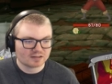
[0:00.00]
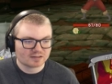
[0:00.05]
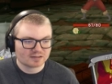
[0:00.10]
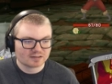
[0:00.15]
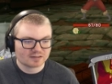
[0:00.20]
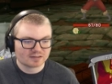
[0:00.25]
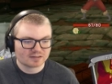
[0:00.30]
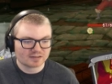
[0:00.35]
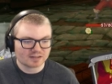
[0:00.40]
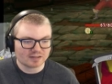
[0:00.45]

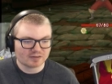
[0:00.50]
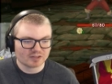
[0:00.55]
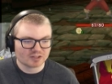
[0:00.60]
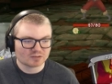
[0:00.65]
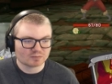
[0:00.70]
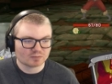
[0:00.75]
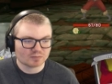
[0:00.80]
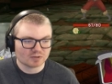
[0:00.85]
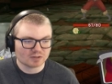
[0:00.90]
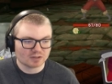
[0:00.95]

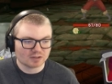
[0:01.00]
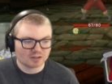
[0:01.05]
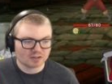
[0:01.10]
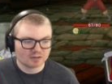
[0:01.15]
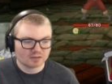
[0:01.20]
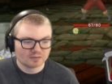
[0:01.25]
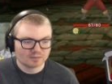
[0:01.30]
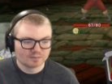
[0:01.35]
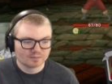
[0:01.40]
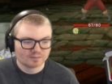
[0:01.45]
Searing
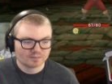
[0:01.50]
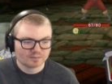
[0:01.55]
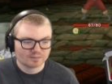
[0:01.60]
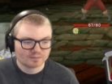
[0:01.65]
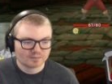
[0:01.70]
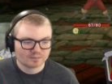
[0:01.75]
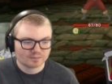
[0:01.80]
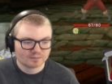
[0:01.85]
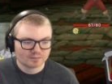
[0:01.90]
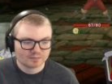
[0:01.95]
Blow.
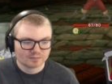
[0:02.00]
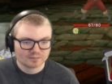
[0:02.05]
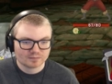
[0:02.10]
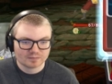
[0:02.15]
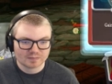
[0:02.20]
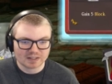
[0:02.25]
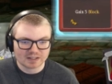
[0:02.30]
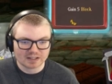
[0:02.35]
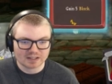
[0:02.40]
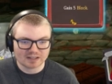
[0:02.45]

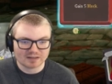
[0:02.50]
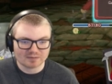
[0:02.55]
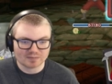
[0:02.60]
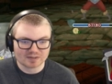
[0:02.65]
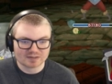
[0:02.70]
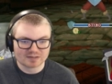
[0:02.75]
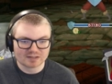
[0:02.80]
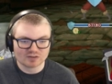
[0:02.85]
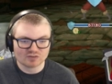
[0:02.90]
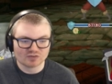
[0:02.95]
And hit
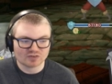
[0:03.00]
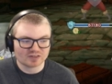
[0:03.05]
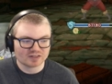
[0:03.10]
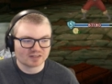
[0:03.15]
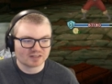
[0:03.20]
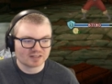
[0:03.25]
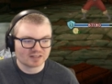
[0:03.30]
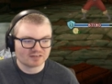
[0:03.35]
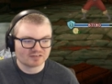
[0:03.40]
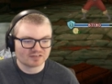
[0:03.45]
myself with a
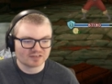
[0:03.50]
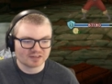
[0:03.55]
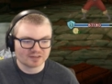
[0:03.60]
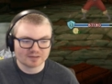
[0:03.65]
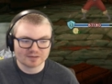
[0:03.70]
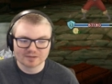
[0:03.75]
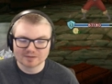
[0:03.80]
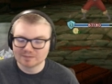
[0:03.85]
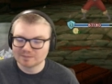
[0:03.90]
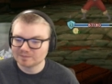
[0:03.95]

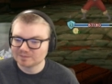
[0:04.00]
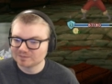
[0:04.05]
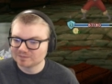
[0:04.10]
Defend.